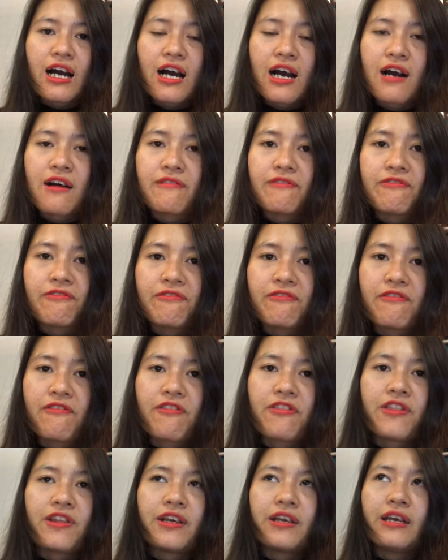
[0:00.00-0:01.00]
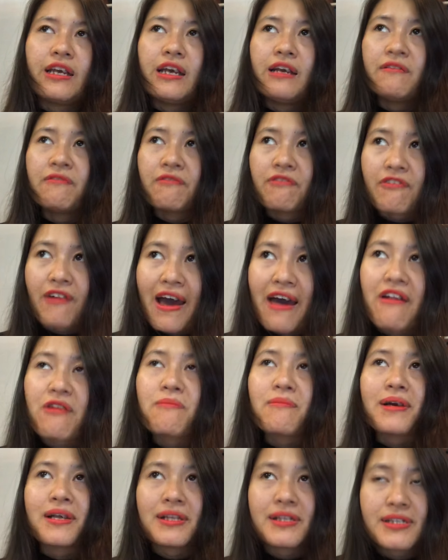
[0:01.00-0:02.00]
of the
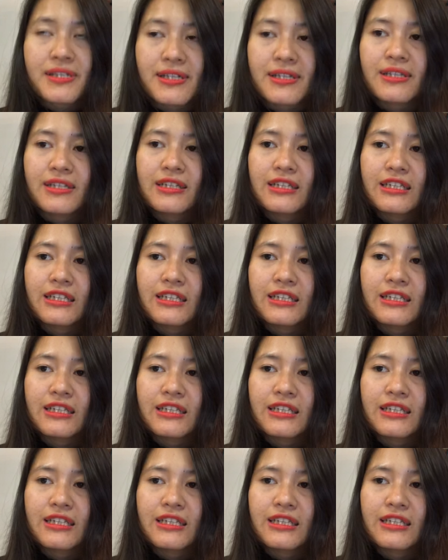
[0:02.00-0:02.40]
environment